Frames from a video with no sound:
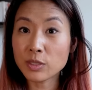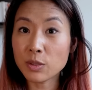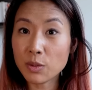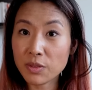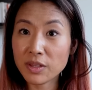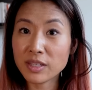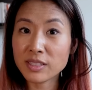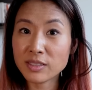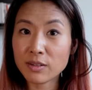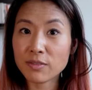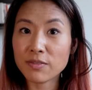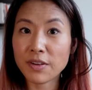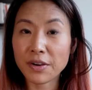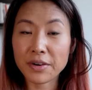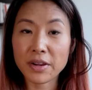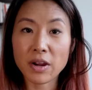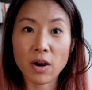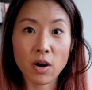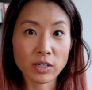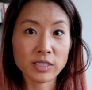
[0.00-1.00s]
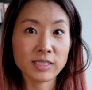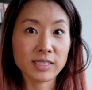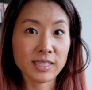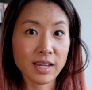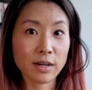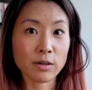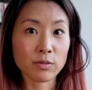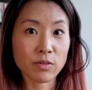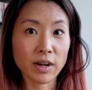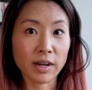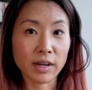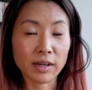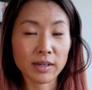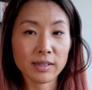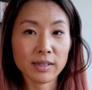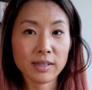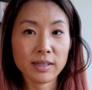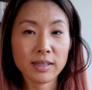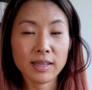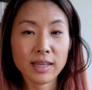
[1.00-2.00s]
two things are very hard to get right.
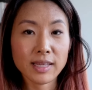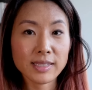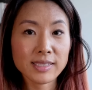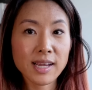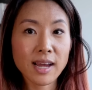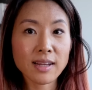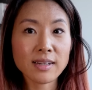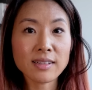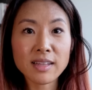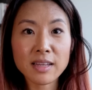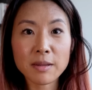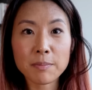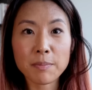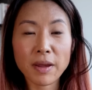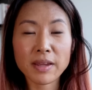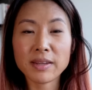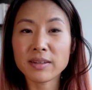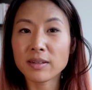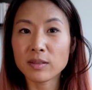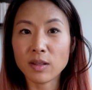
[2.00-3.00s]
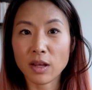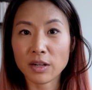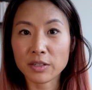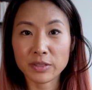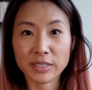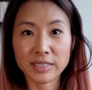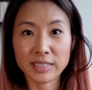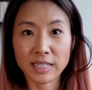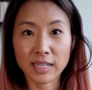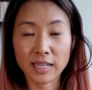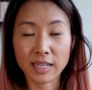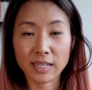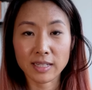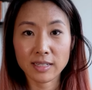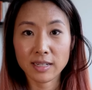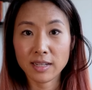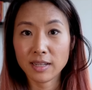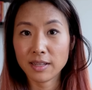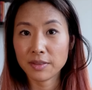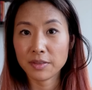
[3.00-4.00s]
It's kind of like buying a lottery ticket.
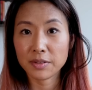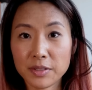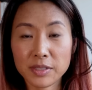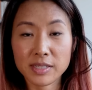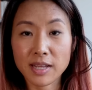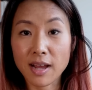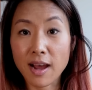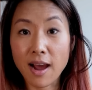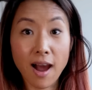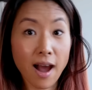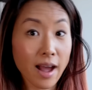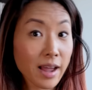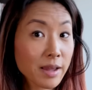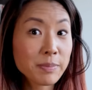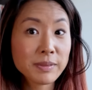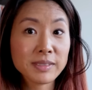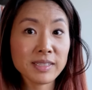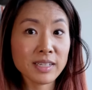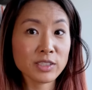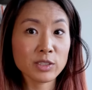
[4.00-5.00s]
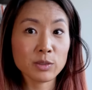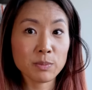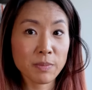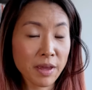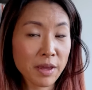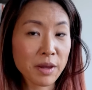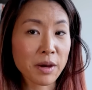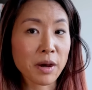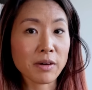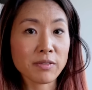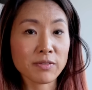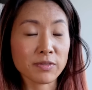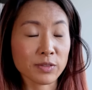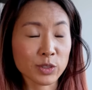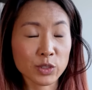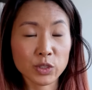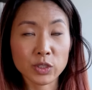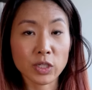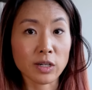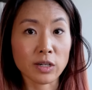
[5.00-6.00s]
There's a high potential payoff for
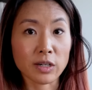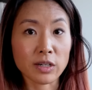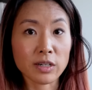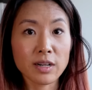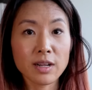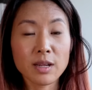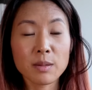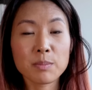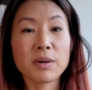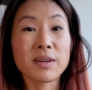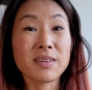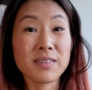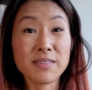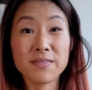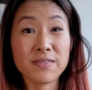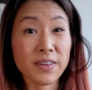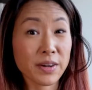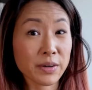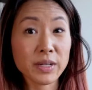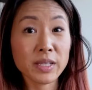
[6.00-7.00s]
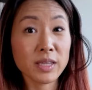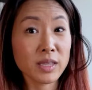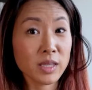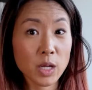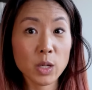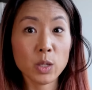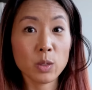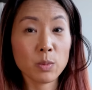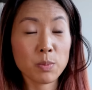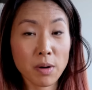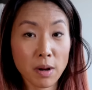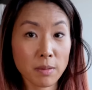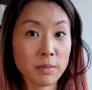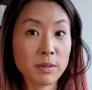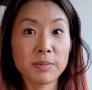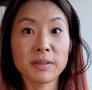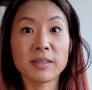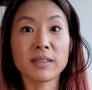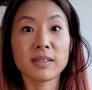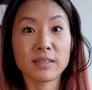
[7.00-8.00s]
sure, but a very low
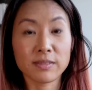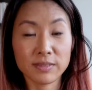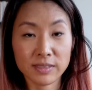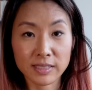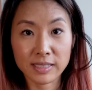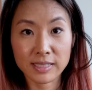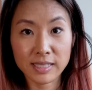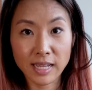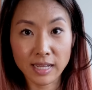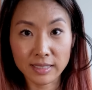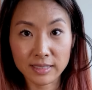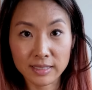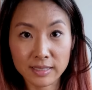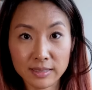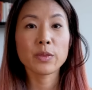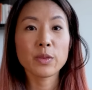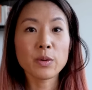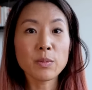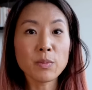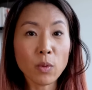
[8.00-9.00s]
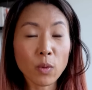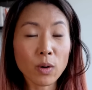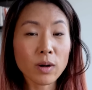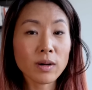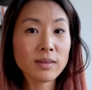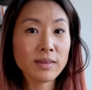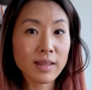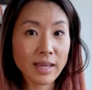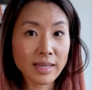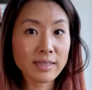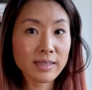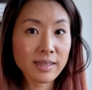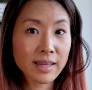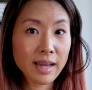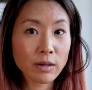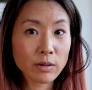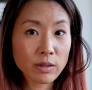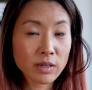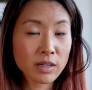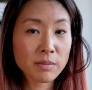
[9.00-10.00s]
probability of success. The more likely
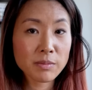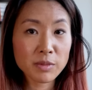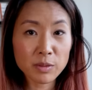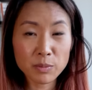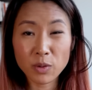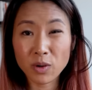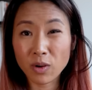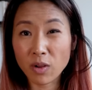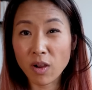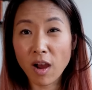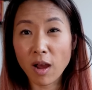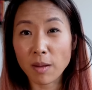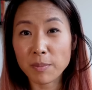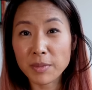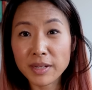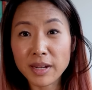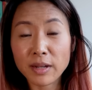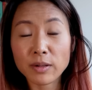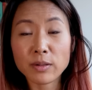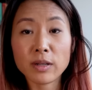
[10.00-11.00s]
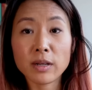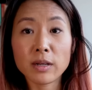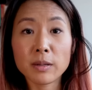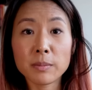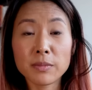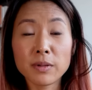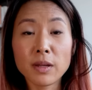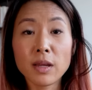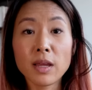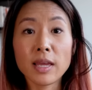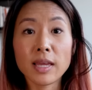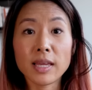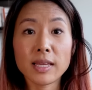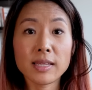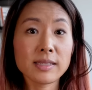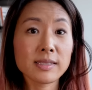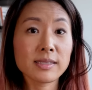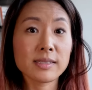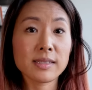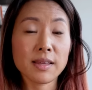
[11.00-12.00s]
outcome, the more common outcome
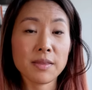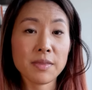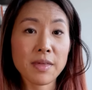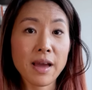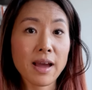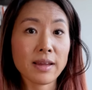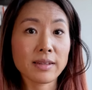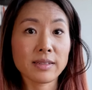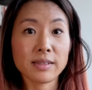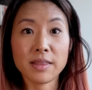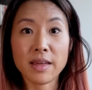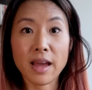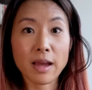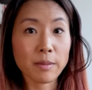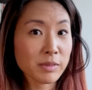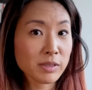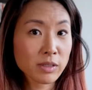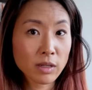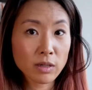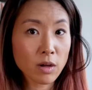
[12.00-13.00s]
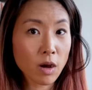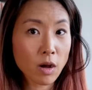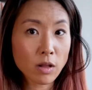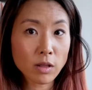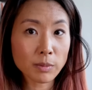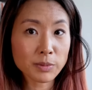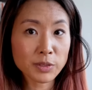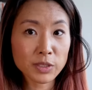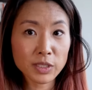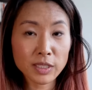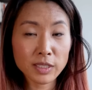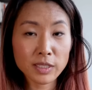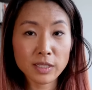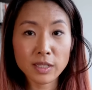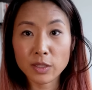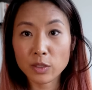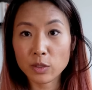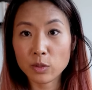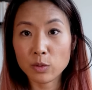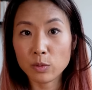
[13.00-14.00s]
is that the Amazon call
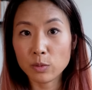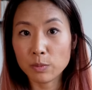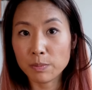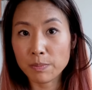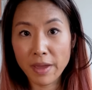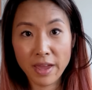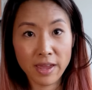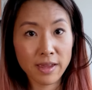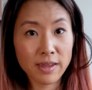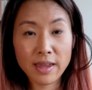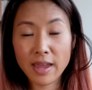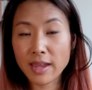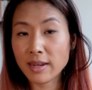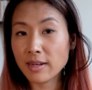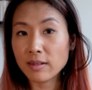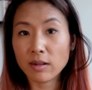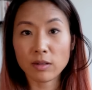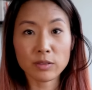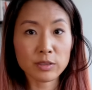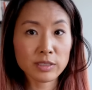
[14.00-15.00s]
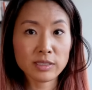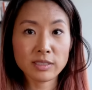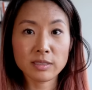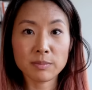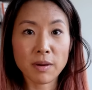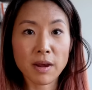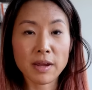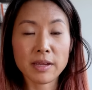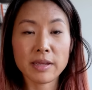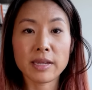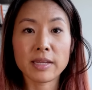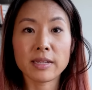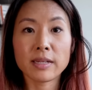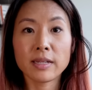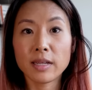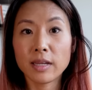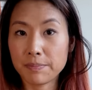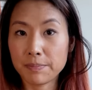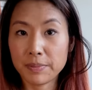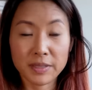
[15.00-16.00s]
option, you pay $80 to buy it,
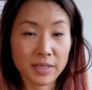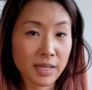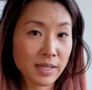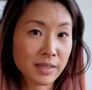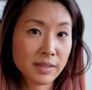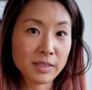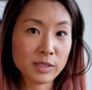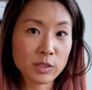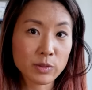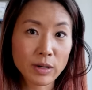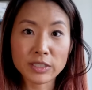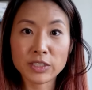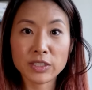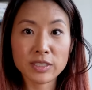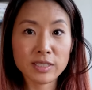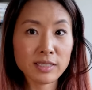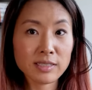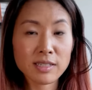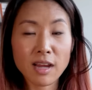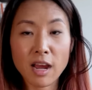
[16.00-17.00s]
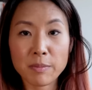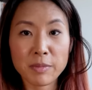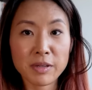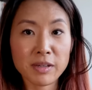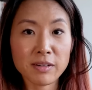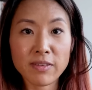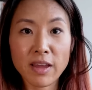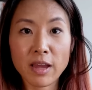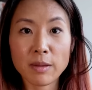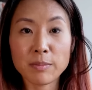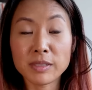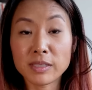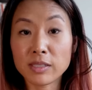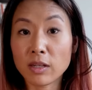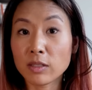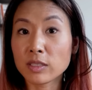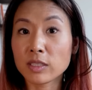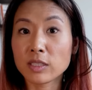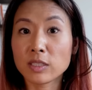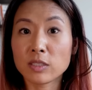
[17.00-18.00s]
but then the direction and timing of
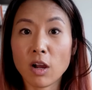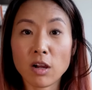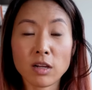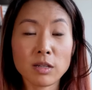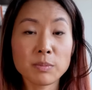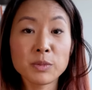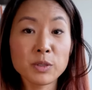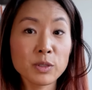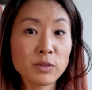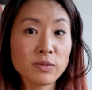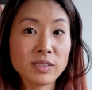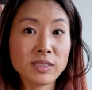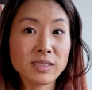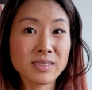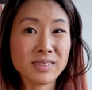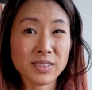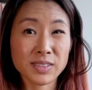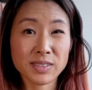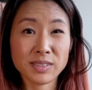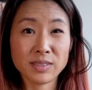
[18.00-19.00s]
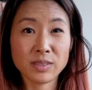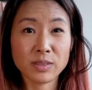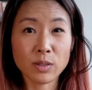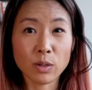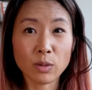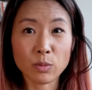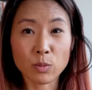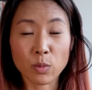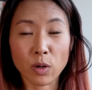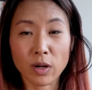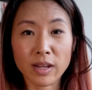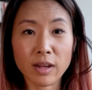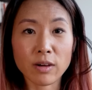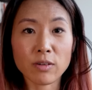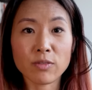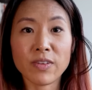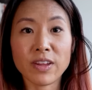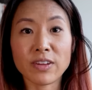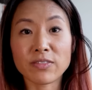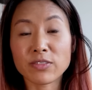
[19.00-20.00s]
Amazon's stock moves just don't work
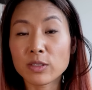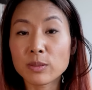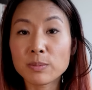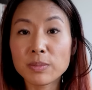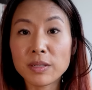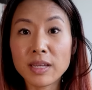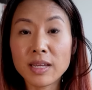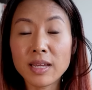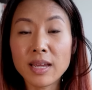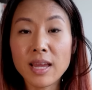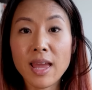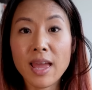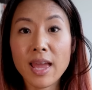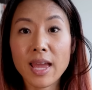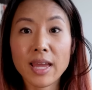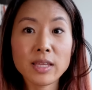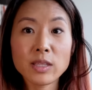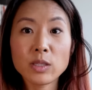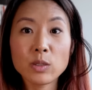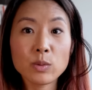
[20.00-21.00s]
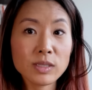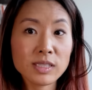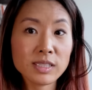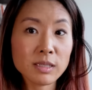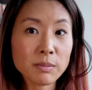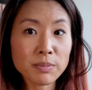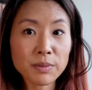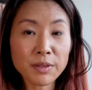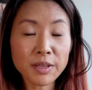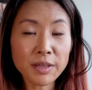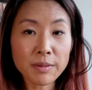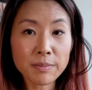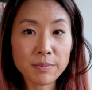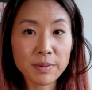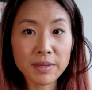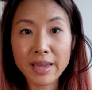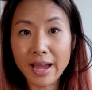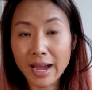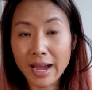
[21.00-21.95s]
out favorably, and you would simply be